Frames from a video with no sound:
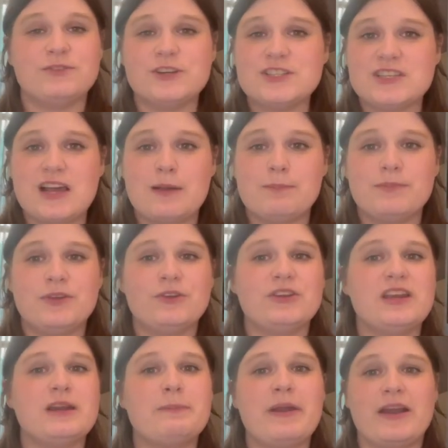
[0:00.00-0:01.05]
First up,
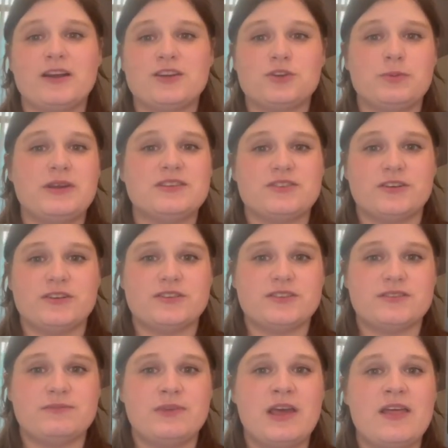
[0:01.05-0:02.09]
you'll need a pair of
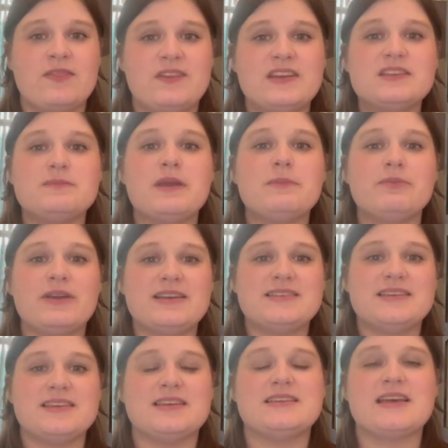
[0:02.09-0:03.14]
tweezers. These make
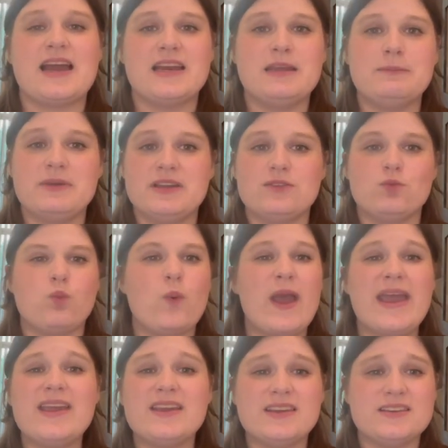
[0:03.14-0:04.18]
placing the tiny beads
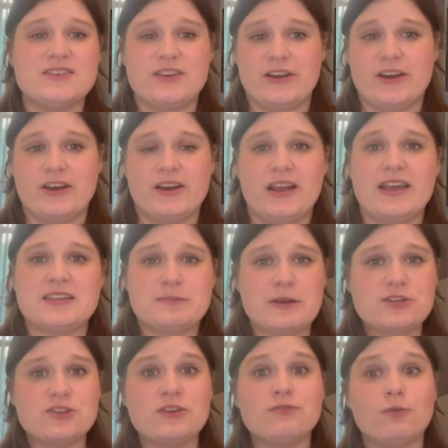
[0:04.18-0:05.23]
way easier,
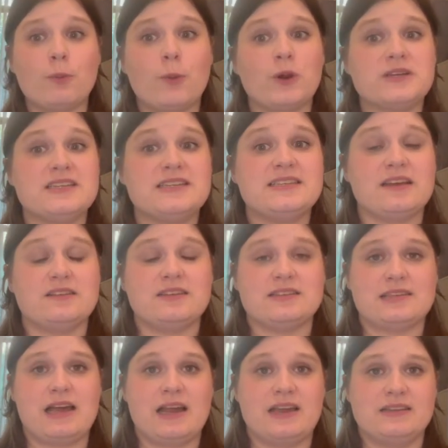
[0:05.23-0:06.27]
especially for more detailed
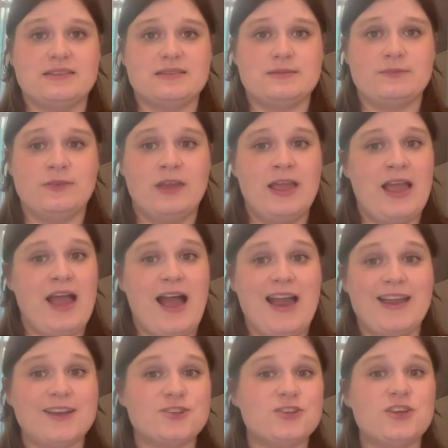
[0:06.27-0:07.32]
designs.
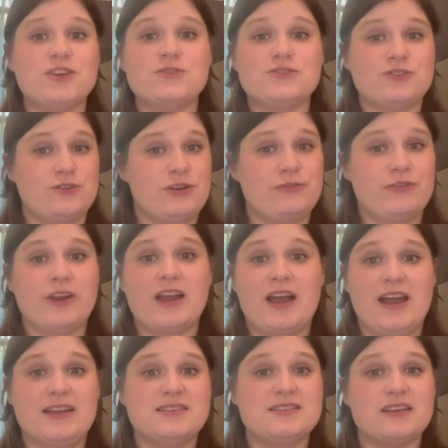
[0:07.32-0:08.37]
I actually use two different
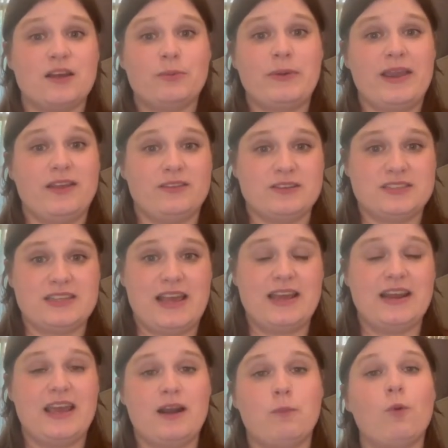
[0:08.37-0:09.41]
kinds, a regular
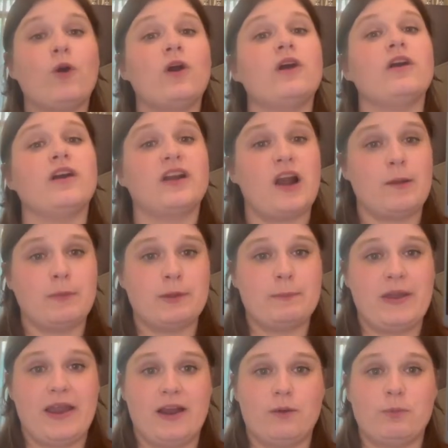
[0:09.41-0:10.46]
set and a more
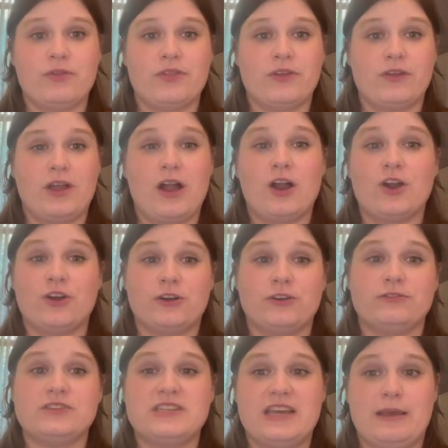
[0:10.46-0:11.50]
ergonomic pair with a
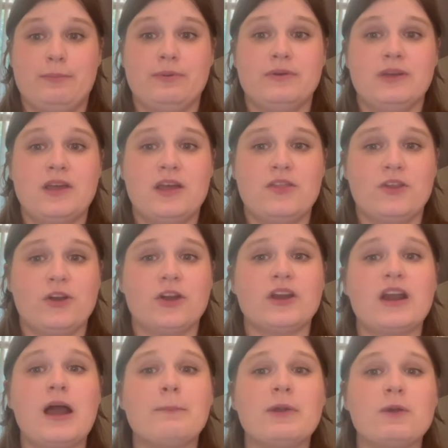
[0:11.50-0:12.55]
curved tip. The
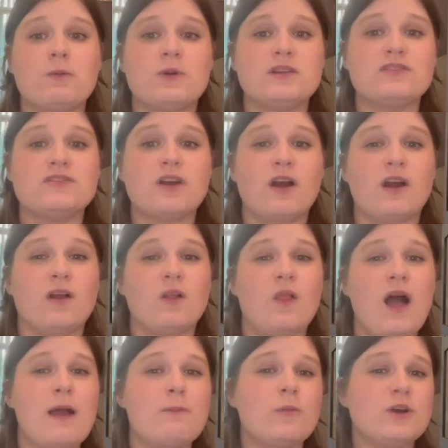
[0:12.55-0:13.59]
ergonomic ones are a
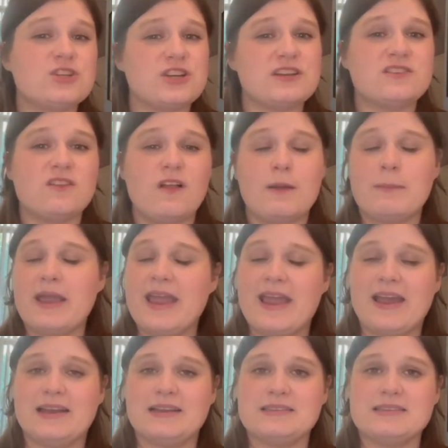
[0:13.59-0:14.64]
lot more gentle on my
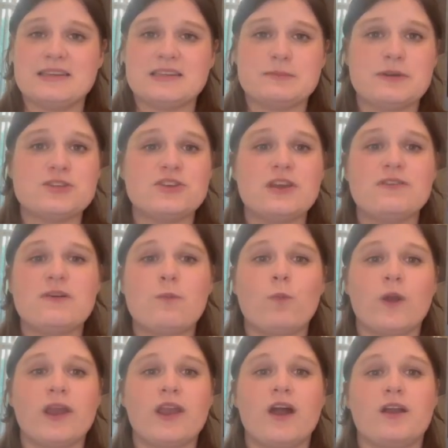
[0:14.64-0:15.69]
hands, especially if
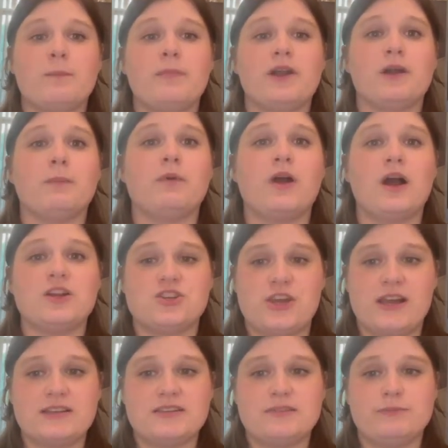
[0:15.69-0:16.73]
I'm working on a bigger
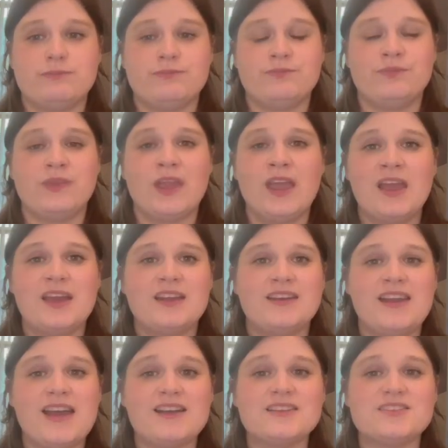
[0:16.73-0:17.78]
project.
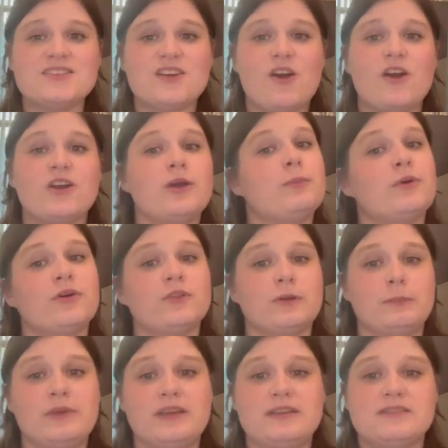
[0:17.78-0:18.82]
Next are your
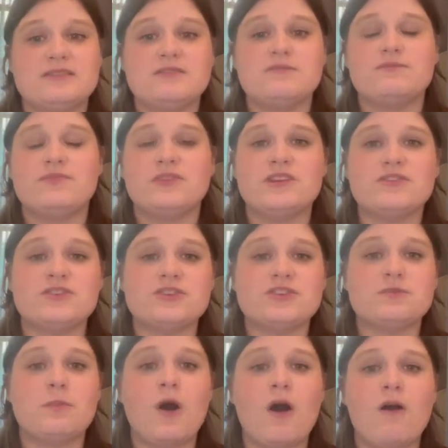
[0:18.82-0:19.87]
Perler beads. These are
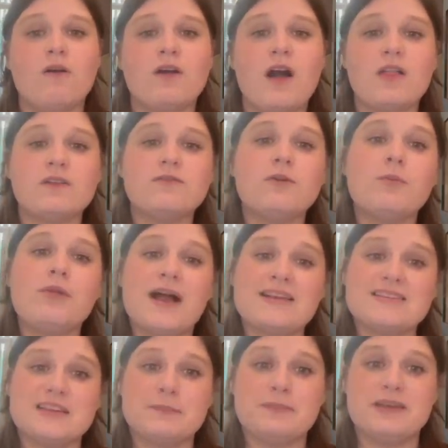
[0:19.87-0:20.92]
small, colorful
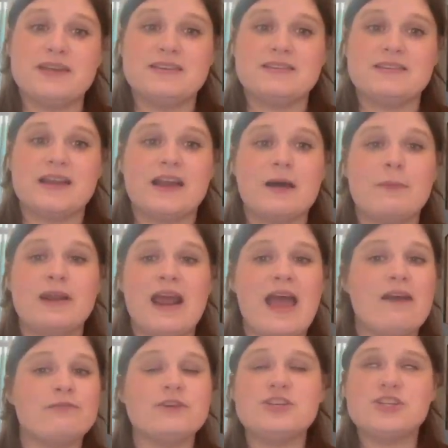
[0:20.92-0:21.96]
plastic beads that come in
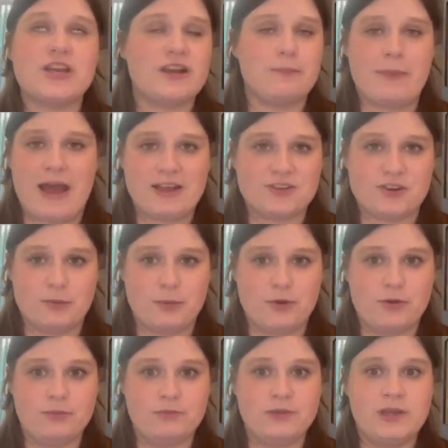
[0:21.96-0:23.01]
every shade
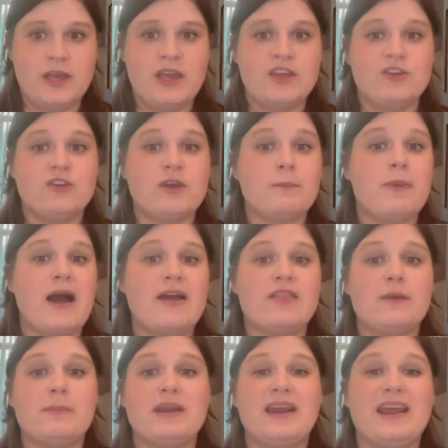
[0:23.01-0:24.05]
imaginable. You can
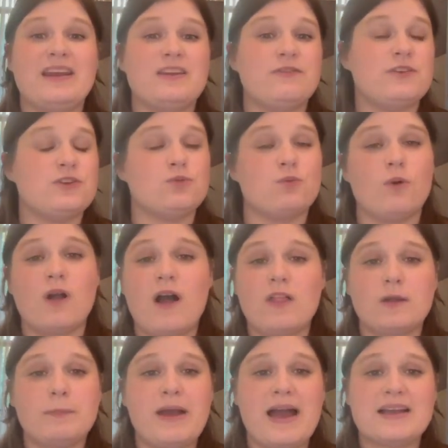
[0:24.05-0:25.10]
buy them in individual
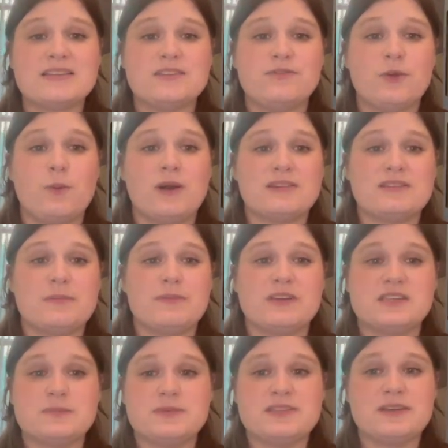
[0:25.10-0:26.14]
color packs if you want
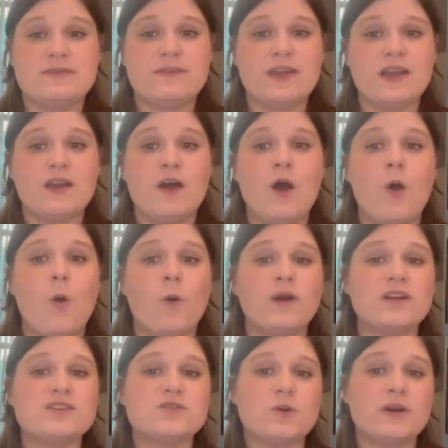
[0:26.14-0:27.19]
something specific,
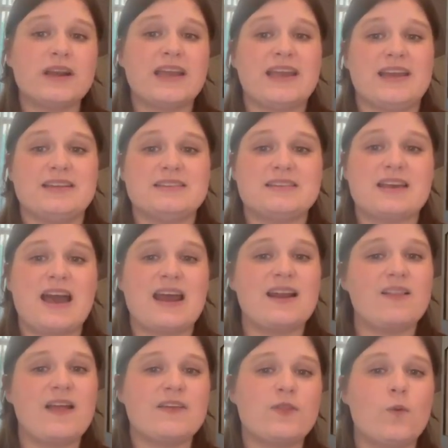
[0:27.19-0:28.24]
or in assorted kits,
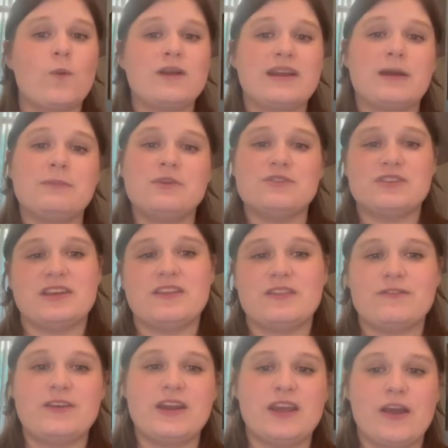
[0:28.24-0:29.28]
kind of like the one I'm using
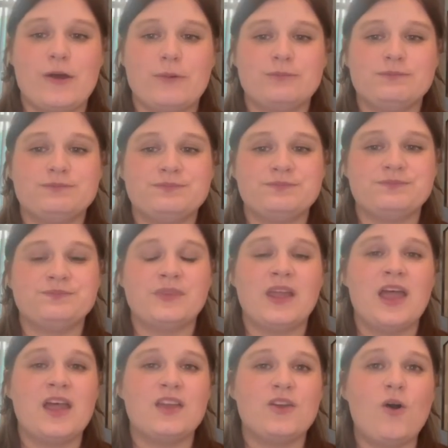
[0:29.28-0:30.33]
in the video.
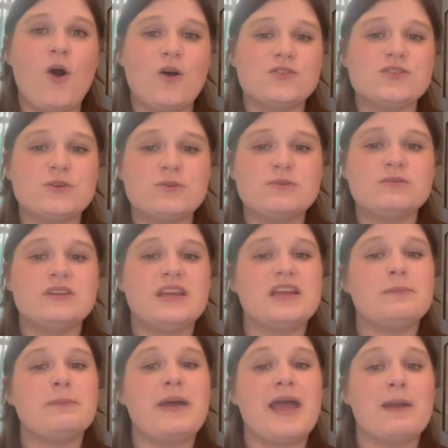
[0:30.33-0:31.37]
You'll also
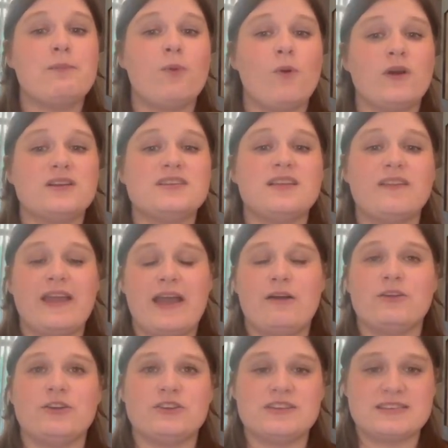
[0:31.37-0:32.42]
need a pegboard to lay
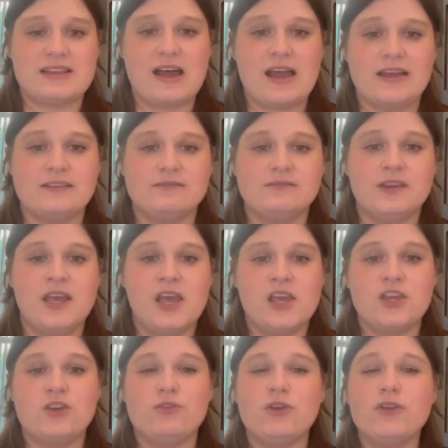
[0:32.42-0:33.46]
out your design.
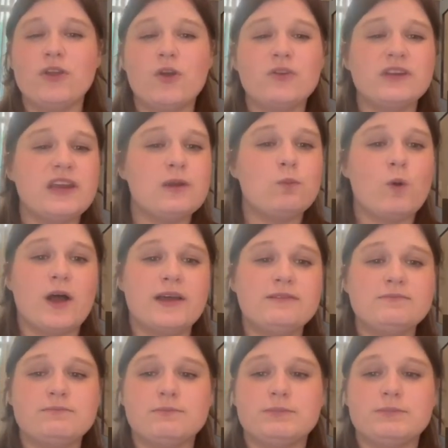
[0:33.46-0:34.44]
You really only need one,